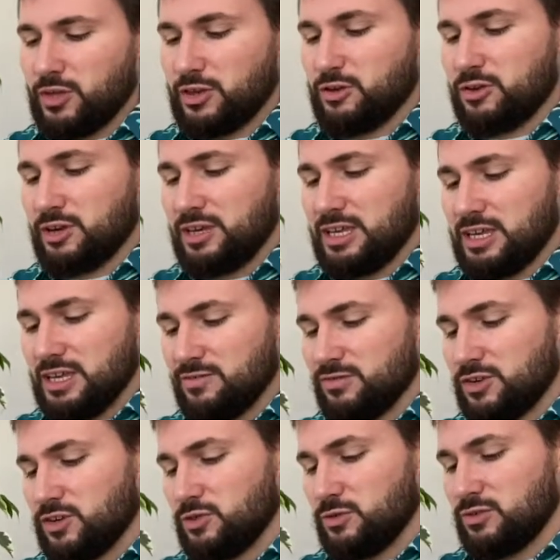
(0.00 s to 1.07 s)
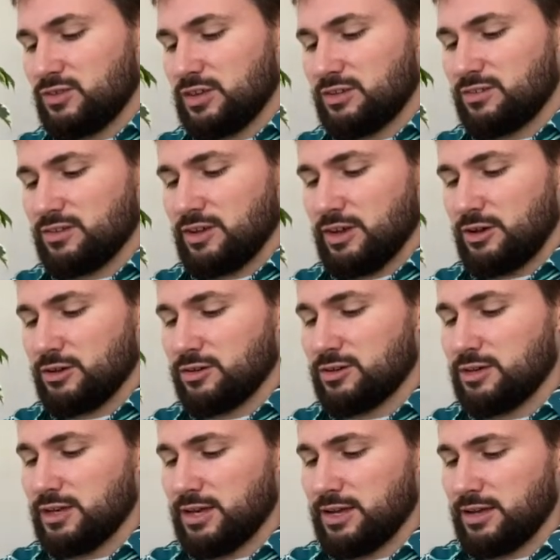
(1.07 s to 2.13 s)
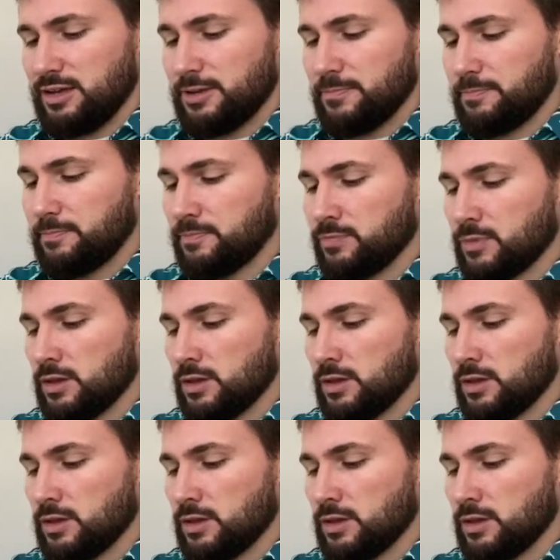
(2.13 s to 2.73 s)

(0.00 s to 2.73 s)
that you can even use it on um,